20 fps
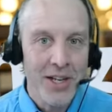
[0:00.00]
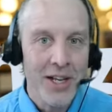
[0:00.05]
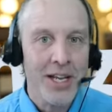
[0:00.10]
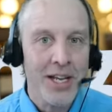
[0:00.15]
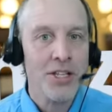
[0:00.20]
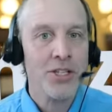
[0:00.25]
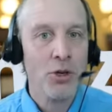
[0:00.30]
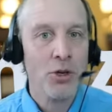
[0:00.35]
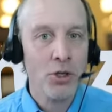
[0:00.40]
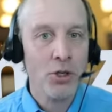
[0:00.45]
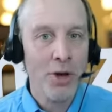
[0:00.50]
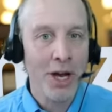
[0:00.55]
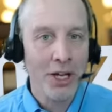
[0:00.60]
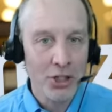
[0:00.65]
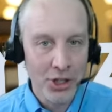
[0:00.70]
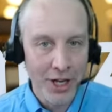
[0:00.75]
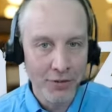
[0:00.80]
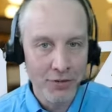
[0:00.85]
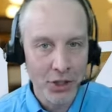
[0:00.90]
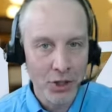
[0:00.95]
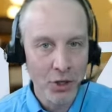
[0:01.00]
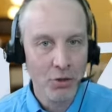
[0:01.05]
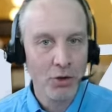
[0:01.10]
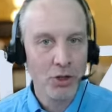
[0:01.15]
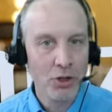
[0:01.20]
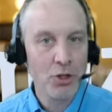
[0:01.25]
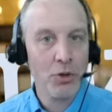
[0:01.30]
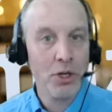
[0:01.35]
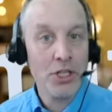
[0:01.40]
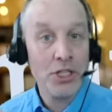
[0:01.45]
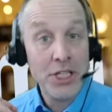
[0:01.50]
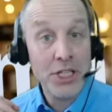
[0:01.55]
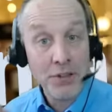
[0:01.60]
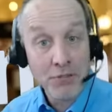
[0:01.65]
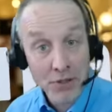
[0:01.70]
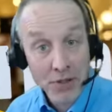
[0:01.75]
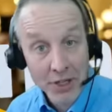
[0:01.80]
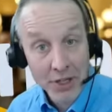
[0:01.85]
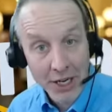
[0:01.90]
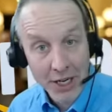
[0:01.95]
And so you actually have to go over to a
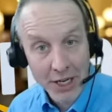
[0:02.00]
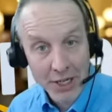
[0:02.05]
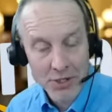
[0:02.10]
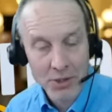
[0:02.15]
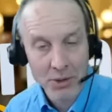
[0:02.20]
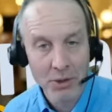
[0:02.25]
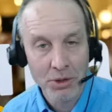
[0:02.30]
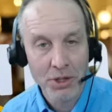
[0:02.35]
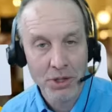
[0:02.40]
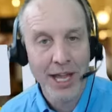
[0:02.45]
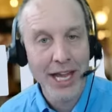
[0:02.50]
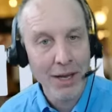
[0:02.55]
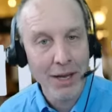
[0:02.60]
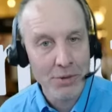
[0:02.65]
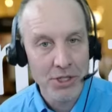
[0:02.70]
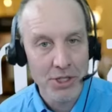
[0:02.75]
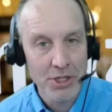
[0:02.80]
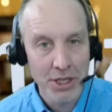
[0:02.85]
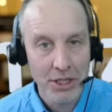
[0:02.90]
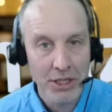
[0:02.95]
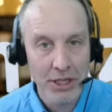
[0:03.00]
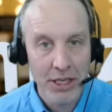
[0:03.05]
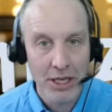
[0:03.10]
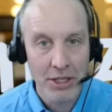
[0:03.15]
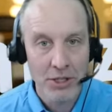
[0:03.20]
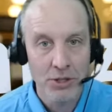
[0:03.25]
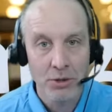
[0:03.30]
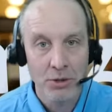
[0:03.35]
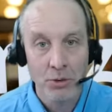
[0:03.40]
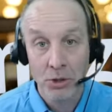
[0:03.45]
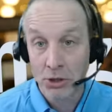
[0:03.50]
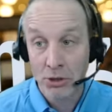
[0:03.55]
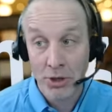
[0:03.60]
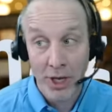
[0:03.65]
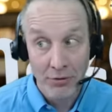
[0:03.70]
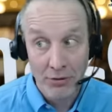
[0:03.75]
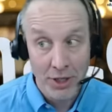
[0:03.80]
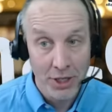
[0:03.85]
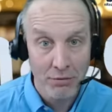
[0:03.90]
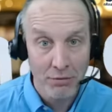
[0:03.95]
different console, the Amazon console, which you
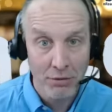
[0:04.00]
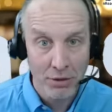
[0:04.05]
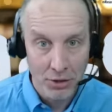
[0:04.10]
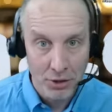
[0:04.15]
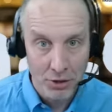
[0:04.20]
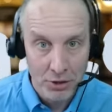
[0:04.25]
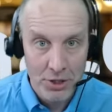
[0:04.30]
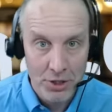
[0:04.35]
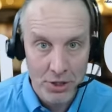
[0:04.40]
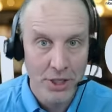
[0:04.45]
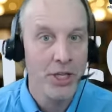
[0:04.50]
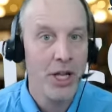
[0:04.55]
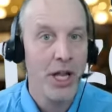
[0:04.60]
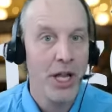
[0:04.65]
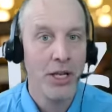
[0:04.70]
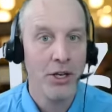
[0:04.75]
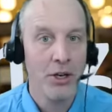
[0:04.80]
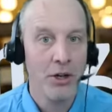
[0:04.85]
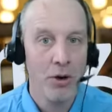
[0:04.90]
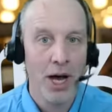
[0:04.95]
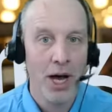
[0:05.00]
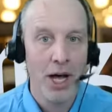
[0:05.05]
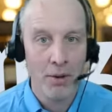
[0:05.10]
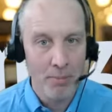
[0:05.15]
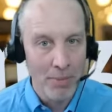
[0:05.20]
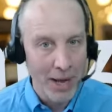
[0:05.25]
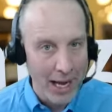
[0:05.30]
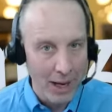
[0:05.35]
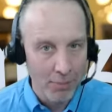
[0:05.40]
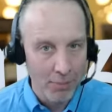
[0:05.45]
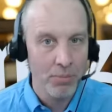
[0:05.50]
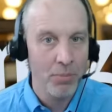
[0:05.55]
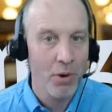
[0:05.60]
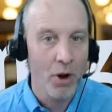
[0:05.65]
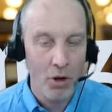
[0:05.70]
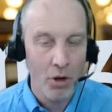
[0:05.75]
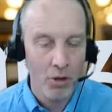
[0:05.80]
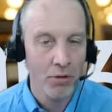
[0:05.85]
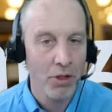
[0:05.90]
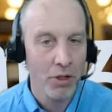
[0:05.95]
have to have learned and know how to map
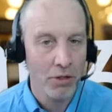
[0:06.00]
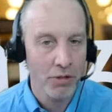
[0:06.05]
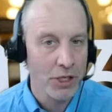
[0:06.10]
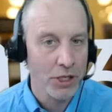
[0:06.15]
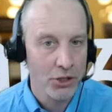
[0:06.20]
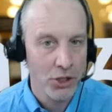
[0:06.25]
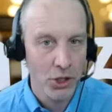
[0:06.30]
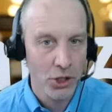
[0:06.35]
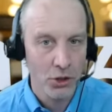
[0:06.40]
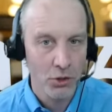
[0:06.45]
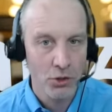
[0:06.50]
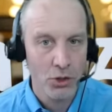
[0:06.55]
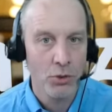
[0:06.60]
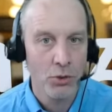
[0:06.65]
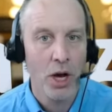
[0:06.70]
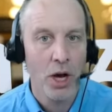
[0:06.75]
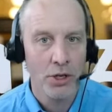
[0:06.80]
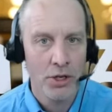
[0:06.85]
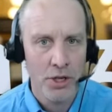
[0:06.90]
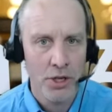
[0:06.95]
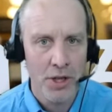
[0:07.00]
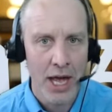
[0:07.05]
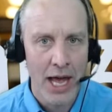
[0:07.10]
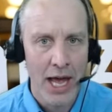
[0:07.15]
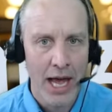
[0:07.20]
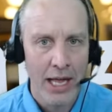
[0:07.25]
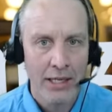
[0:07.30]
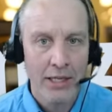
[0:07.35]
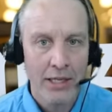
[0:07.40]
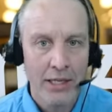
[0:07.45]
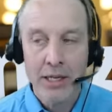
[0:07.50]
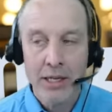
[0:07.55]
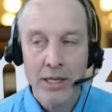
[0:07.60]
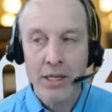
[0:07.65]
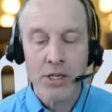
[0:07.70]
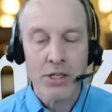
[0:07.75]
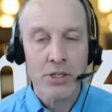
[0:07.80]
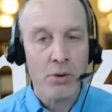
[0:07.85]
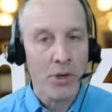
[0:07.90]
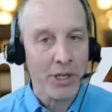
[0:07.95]
all of the things that you do onto that.
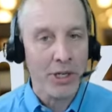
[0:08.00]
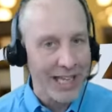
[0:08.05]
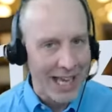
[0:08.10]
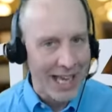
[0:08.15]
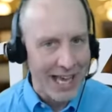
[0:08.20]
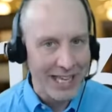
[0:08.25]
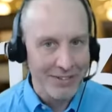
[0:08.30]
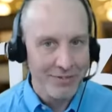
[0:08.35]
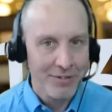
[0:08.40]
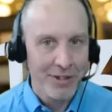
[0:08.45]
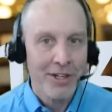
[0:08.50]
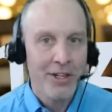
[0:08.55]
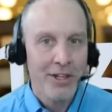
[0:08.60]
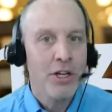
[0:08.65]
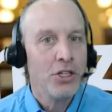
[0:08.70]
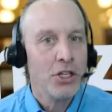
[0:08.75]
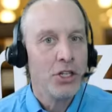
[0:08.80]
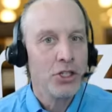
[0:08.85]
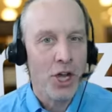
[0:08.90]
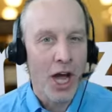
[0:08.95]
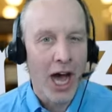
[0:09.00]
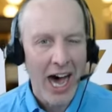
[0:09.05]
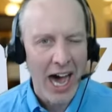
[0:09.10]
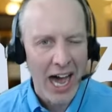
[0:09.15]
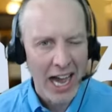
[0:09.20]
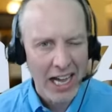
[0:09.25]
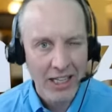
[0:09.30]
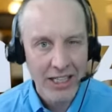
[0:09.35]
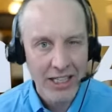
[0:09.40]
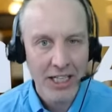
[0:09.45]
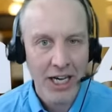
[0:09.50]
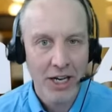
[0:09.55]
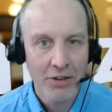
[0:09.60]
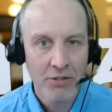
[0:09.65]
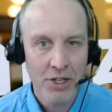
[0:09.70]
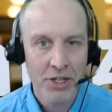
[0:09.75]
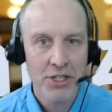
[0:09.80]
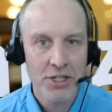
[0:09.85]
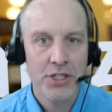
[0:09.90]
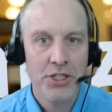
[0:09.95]
So again, just a highly
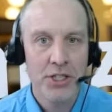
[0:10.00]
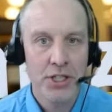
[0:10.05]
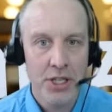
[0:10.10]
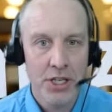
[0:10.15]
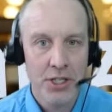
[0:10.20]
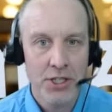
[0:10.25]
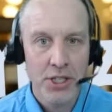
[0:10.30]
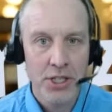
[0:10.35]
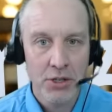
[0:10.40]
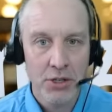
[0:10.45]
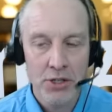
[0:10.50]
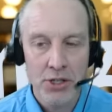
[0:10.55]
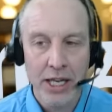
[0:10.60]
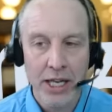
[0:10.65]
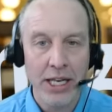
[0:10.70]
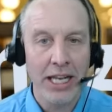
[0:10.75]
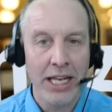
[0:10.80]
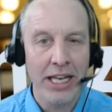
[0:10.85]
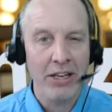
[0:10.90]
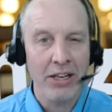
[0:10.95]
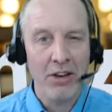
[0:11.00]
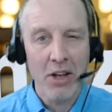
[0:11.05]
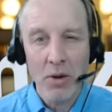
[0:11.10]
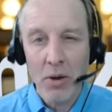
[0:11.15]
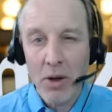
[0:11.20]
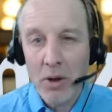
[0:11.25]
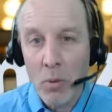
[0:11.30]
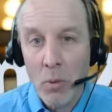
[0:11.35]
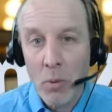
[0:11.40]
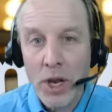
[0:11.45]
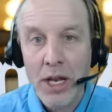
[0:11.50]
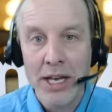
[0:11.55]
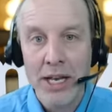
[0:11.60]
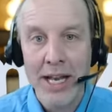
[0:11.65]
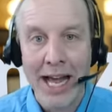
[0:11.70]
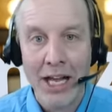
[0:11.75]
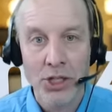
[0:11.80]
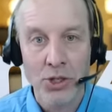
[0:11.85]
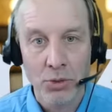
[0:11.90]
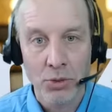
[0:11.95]
coveted skill set. And what a
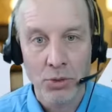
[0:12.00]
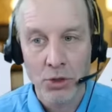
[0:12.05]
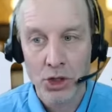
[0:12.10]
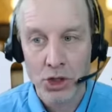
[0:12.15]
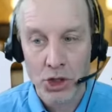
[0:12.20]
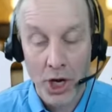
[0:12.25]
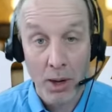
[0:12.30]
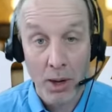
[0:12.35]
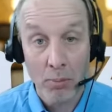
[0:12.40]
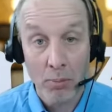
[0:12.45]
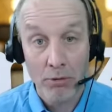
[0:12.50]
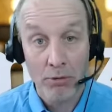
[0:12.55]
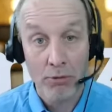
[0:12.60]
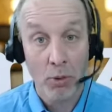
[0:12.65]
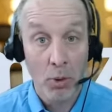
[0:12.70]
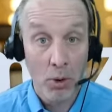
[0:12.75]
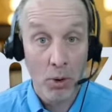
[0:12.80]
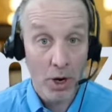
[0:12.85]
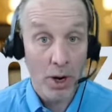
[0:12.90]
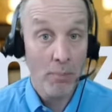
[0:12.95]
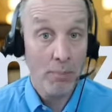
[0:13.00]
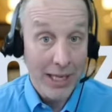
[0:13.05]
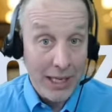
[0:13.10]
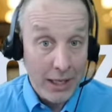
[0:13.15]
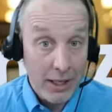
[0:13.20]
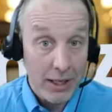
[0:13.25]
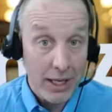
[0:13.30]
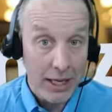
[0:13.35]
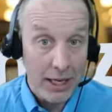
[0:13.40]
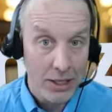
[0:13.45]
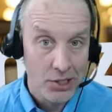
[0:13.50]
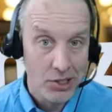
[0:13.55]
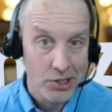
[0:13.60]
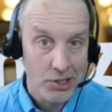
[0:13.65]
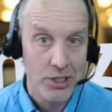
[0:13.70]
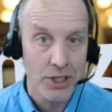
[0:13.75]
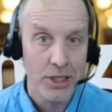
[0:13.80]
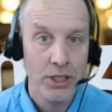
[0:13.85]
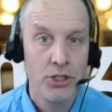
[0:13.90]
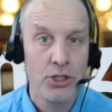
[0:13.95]
natural jump for a media
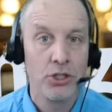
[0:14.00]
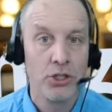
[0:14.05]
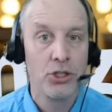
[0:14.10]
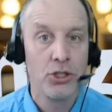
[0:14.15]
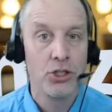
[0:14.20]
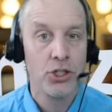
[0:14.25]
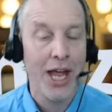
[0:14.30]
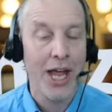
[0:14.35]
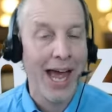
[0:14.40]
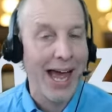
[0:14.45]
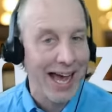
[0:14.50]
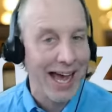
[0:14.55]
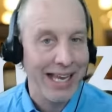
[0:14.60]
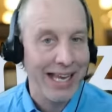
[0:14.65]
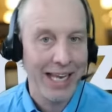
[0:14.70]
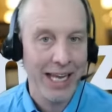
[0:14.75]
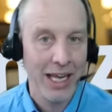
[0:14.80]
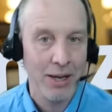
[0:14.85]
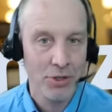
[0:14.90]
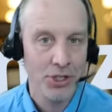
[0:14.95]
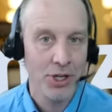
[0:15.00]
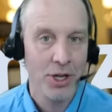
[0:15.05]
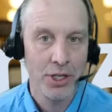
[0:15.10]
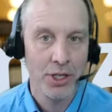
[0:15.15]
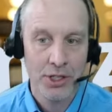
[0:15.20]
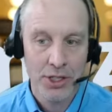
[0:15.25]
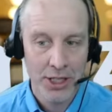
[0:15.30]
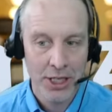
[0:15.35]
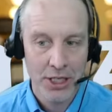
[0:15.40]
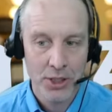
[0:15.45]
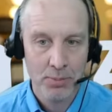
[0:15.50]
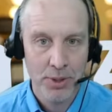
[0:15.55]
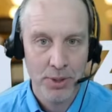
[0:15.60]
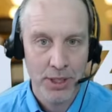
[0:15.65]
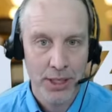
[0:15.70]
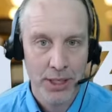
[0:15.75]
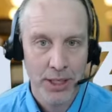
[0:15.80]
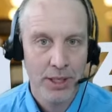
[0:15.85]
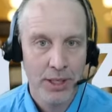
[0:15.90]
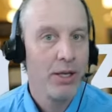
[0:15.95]
agency to just add Amazon
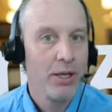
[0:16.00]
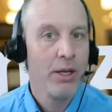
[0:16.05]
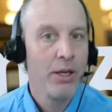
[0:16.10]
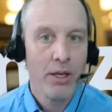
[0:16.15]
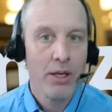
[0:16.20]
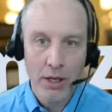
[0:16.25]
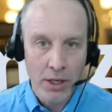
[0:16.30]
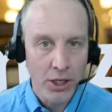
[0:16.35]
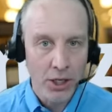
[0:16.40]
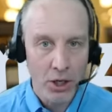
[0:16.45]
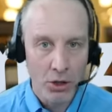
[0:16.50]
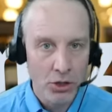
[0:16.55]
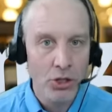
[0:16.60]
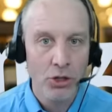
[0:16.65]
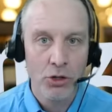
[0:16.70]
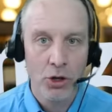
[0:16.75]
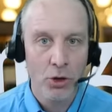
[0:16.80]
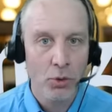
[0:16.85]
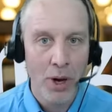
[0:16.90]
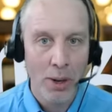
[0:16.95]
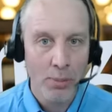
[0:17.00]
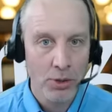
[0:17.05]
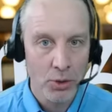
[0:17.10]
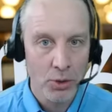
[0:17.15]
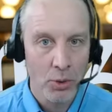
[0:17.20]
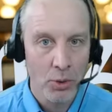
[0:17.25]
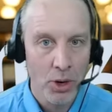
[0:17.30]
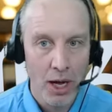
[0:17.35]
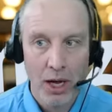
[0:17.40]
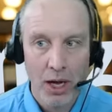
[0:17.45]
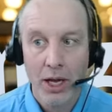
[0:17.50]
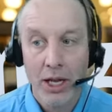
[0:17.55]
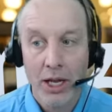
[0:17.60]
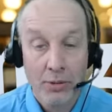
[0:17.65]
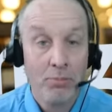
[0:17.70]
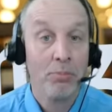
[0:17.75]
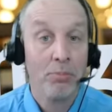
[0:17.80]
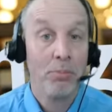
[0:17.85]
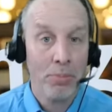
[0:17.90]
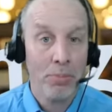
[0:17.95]
DSP, to their repertoire.
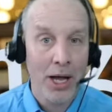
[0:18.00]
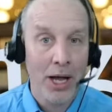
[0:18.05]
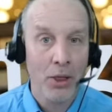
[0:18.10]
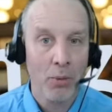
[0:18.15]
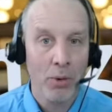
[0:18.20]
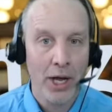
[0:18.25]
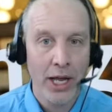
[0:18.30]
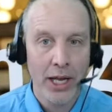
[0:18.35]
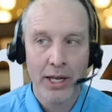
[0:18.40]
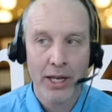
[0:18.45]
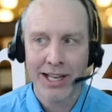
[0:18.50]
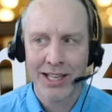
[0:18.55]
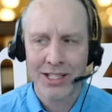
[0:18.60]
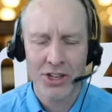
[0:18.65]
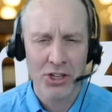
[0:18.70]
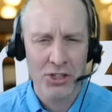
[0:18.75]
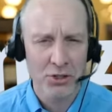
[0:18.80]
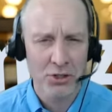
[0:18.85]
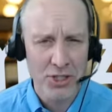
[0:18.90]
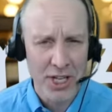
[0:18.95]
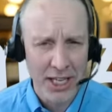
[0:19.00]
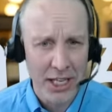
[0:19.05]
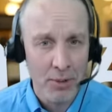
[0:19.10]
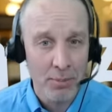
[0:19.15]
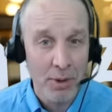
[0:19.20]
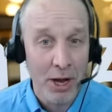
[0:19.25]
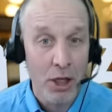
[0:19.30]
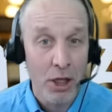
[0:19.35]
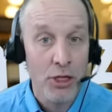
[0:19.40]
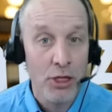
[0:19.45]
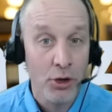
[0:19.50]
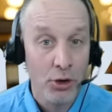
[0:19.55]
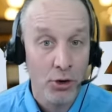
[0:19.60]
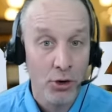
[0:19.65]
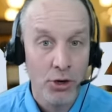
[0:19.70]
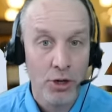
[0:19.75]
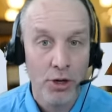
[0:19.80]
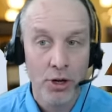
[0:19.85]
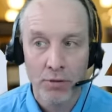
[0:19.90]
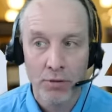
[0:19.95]
And by the way, it's also taking about a
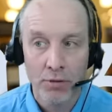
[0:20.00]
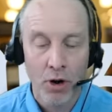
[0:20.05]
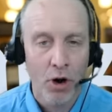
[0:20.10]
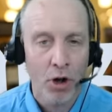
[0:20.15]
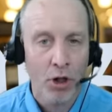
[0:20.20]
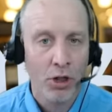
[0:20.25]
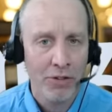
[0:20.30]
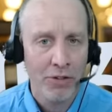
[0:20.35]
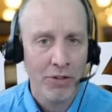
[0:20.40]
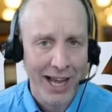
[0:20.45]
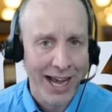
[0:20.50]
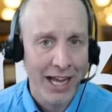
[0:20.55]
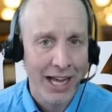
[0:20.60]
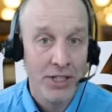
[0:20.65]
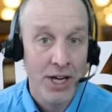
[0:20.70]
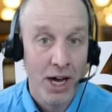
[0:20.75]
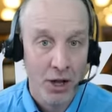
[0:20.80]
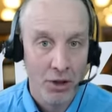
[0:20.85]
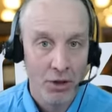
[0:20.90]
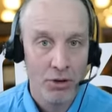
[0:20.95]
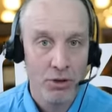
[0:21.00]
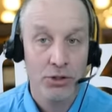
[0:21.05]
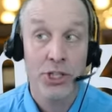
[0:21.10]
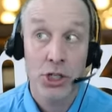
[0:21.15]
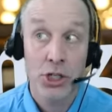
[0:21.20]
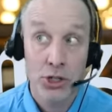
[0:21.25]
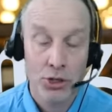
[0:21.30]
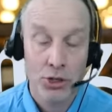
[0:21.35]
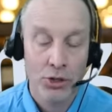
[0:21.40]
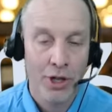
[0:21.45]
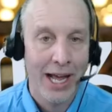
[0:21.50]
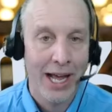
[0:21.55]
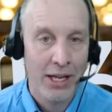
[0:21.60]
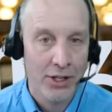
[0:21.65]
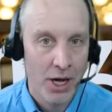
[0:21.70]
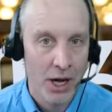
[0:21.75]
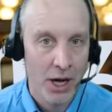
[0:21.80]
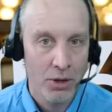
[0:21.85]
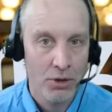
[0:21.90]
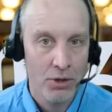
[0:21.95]
third of all of the digital ad
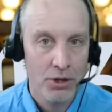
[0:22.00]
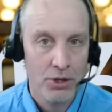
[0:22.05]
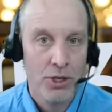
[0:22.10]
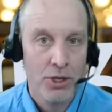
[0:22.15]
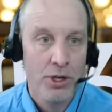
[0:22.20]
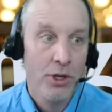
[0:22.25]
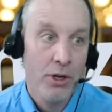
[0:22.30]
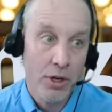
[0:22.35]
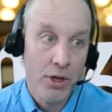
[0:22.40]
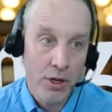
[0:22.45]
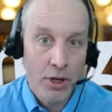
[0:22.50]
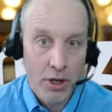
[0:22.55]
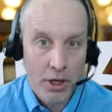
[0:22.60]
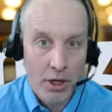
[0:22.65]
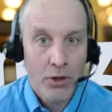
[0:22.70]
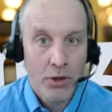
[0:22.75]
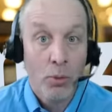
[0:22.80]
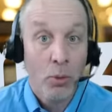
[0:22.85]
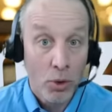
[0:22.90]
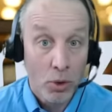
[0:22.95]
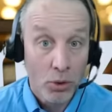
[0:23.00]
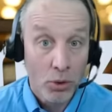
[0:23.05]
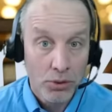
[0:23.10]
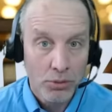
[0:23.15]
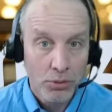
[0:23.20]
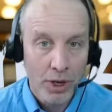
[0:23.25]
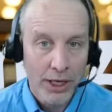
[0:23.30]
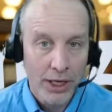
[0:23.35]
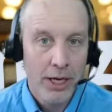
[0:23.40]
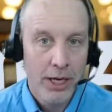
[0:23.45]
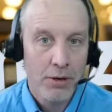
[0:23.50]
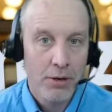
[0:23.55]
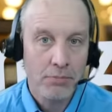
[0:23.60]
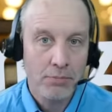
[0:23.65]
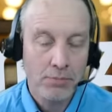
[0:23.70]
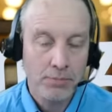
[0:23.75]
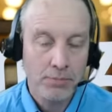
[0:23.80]
dollars in the world right now.